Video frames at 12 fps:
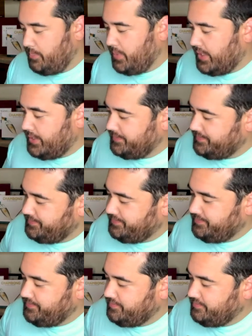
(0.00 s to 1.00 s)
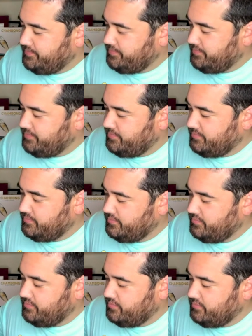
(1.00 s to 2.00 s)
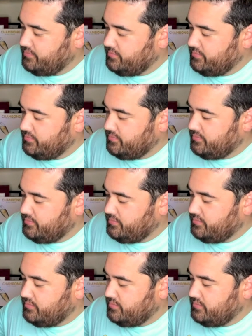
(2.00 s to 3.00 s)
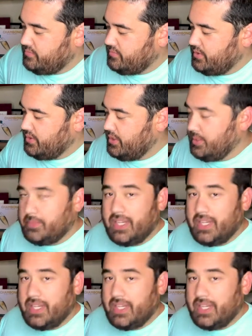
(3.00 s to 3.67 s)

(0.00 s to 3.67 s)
but I'm